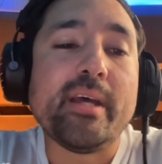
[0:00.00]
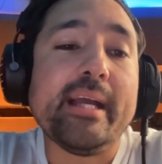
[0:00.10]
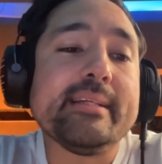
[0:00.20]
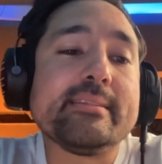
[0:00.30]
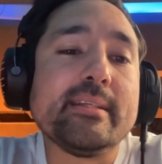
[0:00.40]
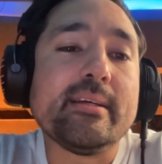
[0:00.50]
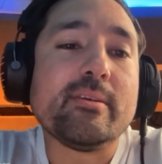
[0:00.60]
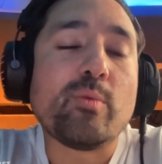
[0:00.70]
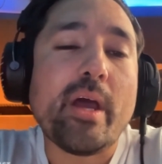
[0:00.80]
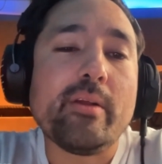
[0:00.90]
I could sit here
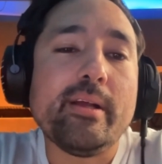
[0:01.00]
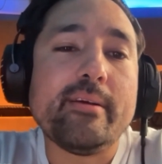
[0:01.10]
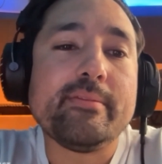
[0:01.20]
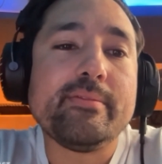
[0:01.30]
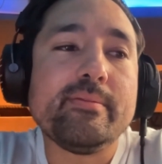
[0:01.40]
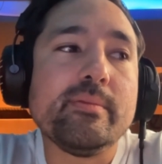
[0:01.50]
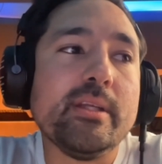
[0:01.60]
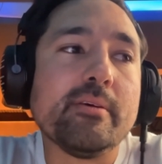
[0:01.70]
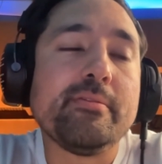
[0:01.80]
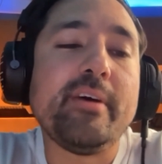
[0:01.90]
and rattle off
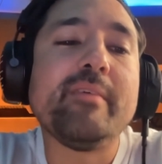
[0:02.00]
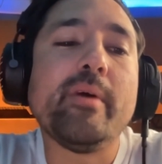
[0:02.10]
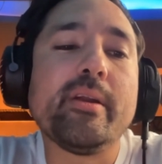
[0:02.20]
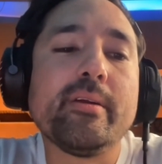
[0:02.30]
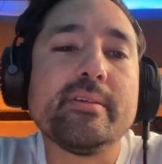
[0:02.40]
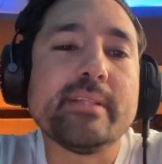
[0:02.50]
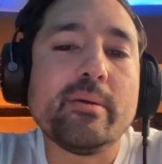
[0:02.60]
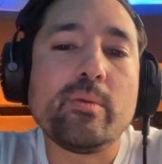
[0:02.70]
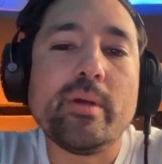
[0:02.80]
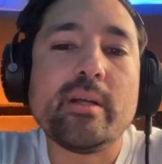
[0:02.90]
5 monitors
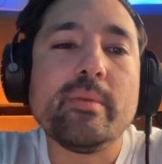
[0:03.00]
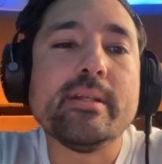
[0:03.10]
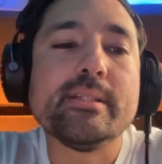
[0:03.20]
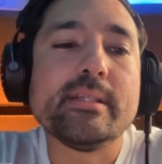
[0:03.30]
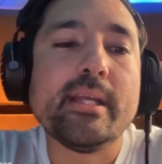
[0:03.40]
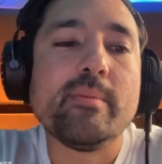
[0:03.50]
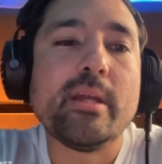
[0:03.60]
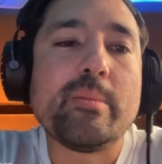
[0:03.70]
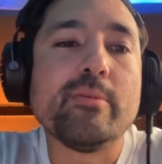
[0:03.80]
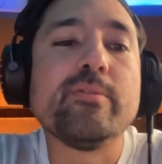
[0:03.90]
that I would recommend to
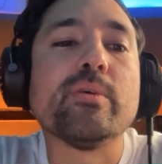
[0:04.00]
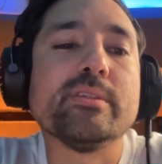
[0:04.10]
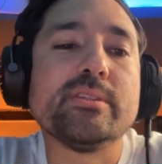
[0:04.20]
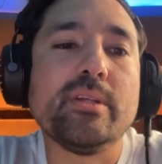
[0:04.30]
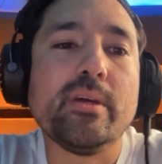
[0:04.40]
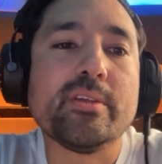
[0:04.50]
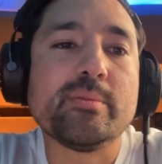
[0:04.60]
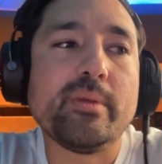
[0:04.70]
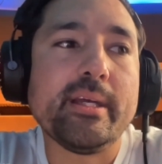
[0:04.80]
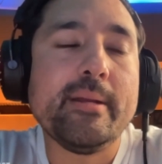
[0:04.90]
anybody before the studio
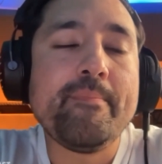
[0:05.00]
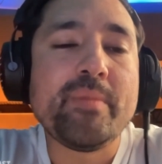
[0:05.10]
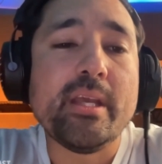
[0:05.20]
display,